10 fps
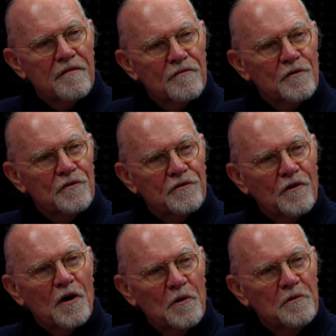really
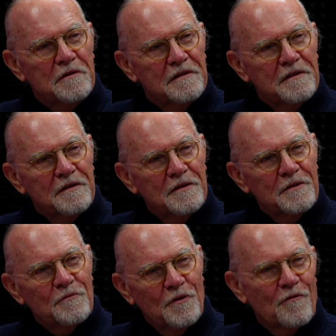struggle
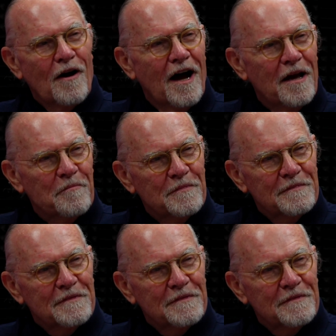with rhyme,